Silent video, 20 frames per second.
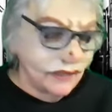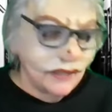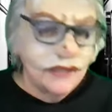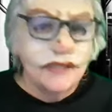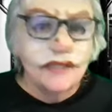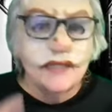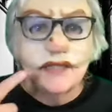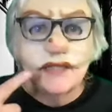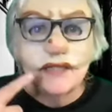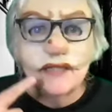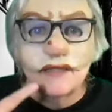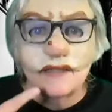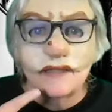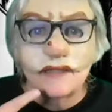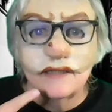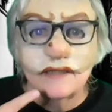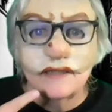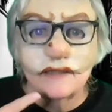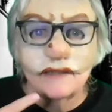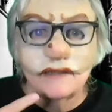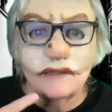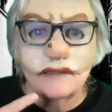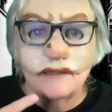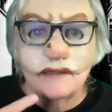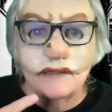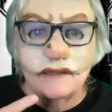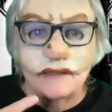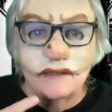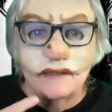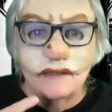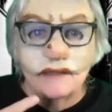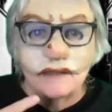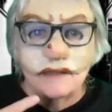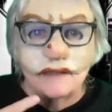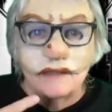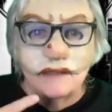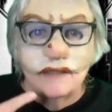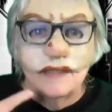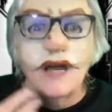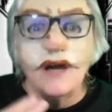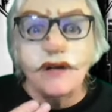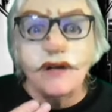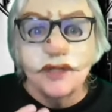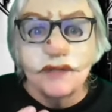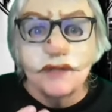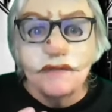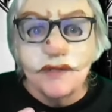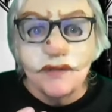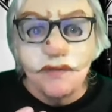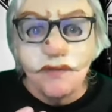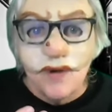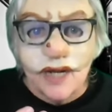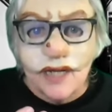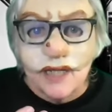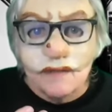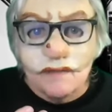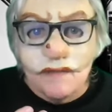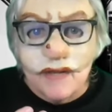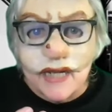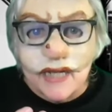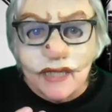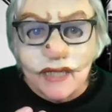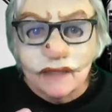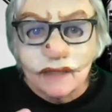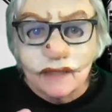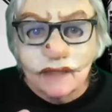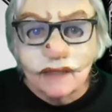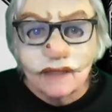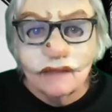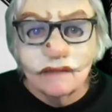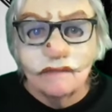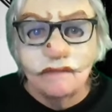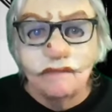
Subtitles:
This is the ultimate Wanda mask.